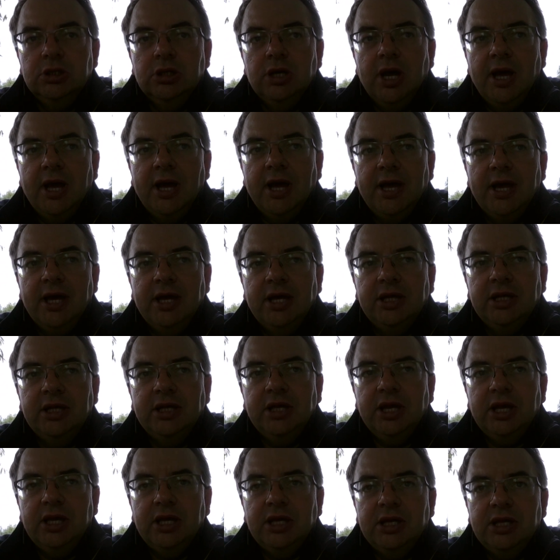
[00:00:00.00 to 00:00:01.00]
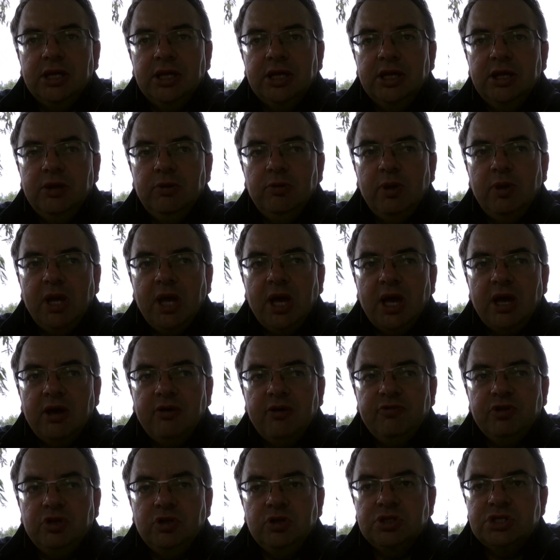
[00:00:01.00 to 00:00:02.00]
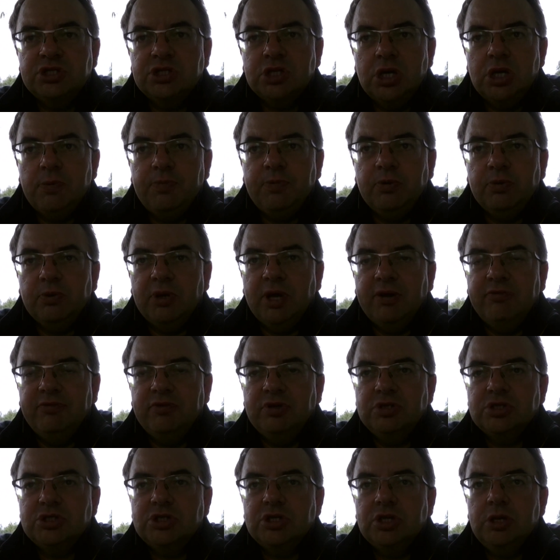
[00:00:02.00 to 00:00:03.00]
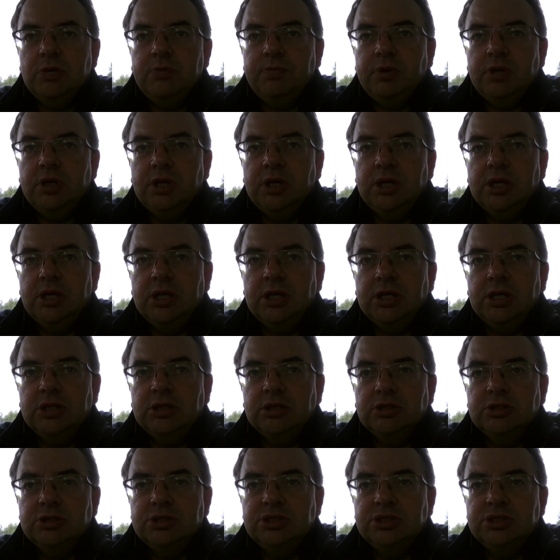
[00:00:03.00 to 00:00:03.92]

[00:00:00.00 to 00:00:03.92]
And yet here we have a usurper. We have a usurper in